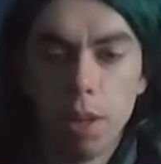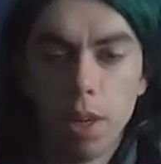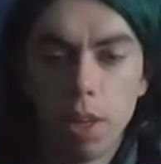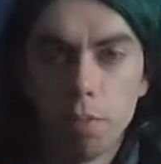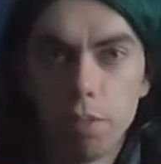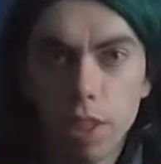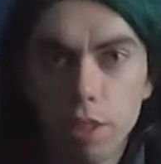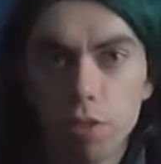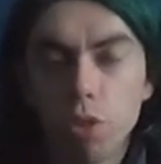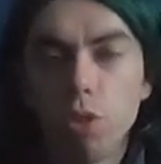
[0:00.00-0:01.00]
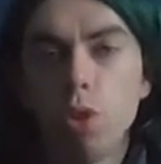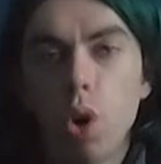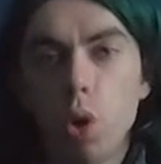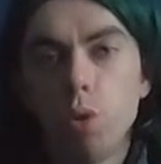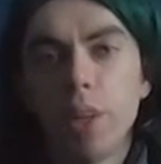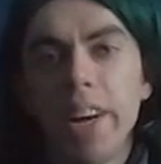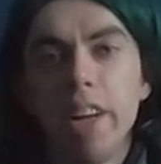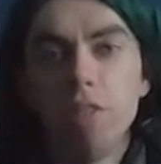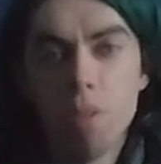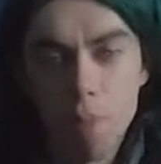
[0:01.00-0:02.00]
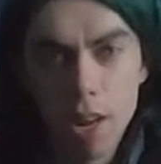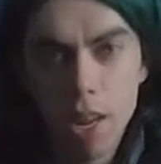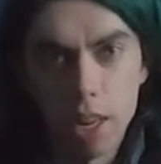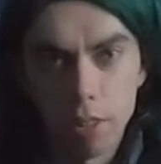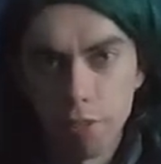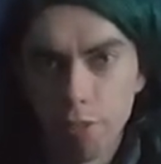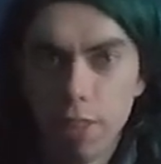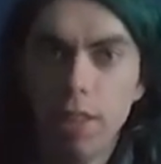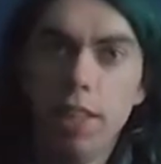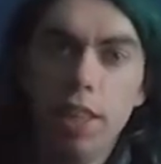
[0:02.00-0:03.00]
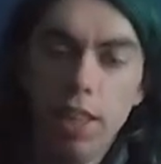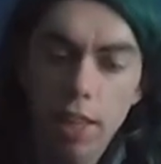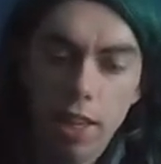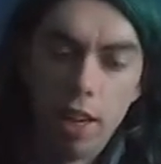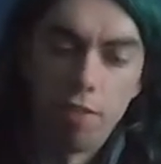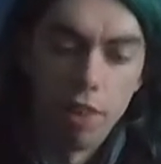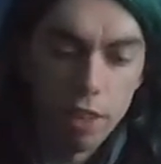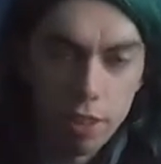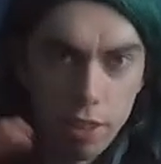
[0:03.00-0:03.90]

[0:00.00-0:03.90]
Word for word: I am vegan for over the half of my life. I've not